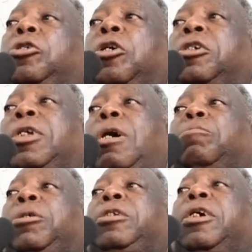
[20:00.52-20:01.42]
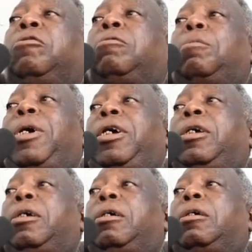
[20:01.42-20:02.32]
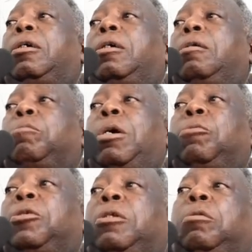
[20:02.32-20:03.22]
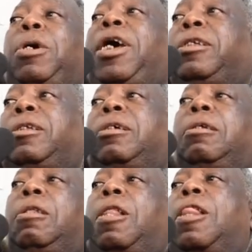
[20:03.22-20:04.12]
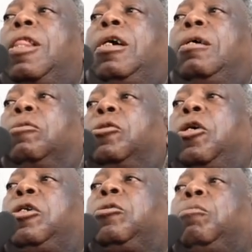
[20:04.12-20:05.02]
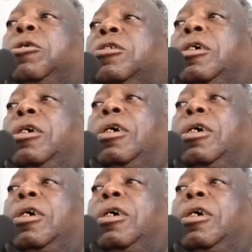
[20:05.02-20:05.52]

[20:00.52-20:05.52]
churches have been taken over by Muslims. They buy it and turn it to mosque.